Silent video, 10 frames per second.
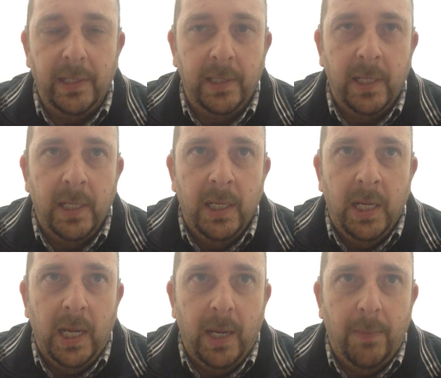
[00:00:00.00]
And
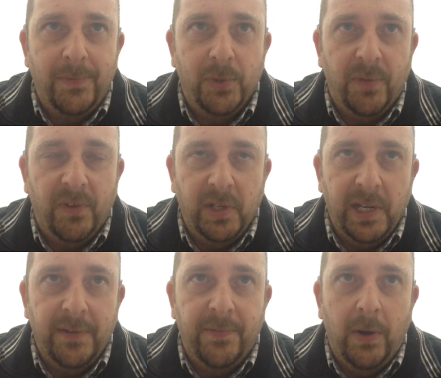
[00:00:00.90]
I've sort of
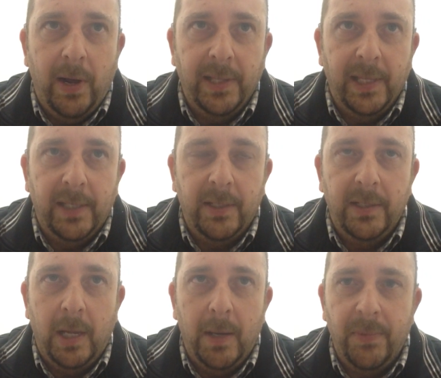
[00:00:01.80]
identified that
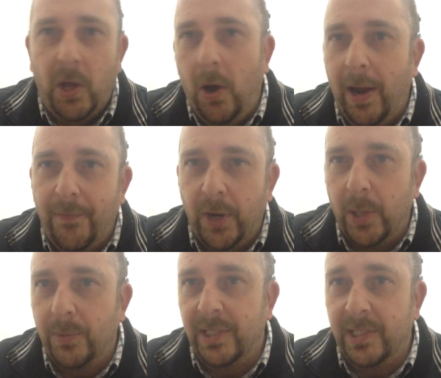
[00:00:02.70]
the higher
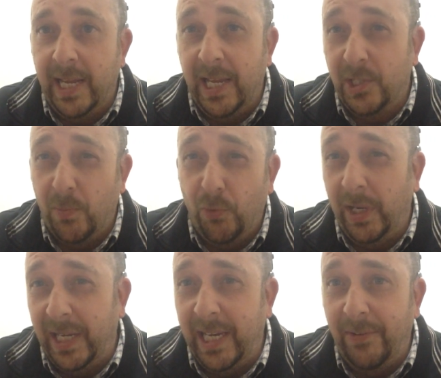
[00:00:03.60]
frequency sounds I'm
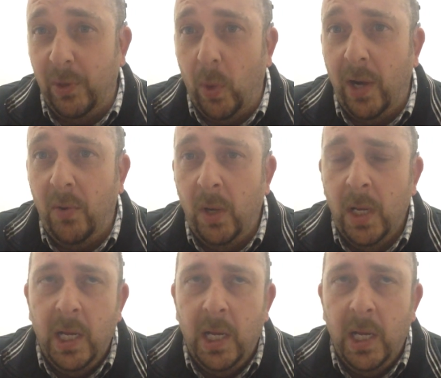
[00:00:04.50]
really hearing well,